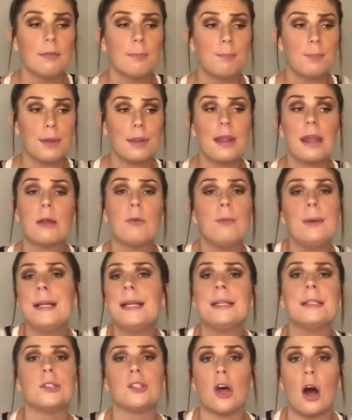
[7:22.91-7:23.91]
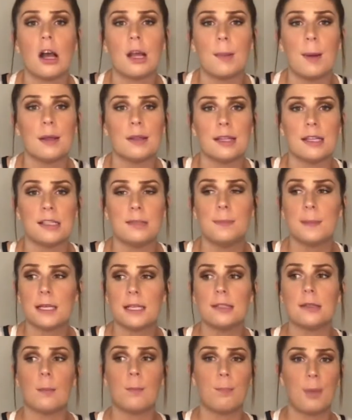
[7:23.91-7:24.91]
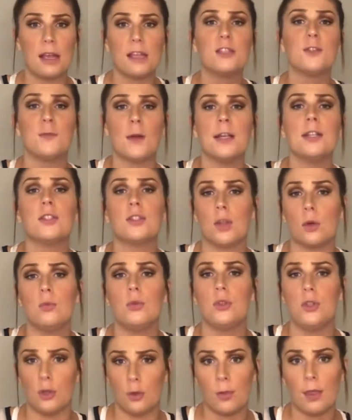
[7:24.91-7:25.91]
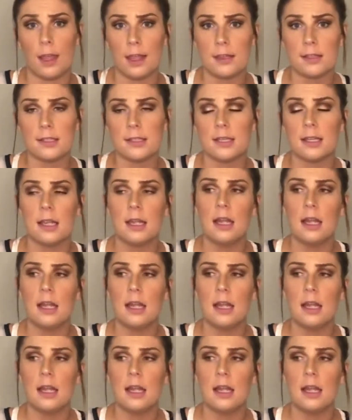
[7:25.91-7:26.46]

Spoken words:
but like we need to talk about this because best friends don't do this.